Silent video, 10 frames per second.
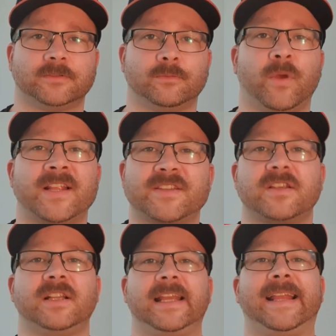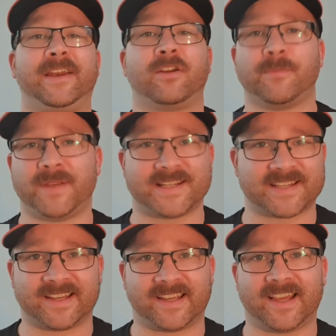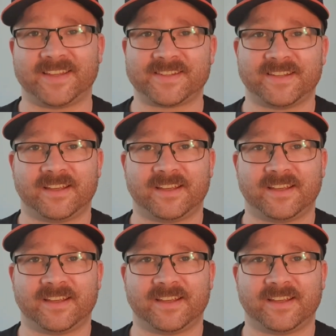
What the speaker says: when it's clearly not in a PSA case.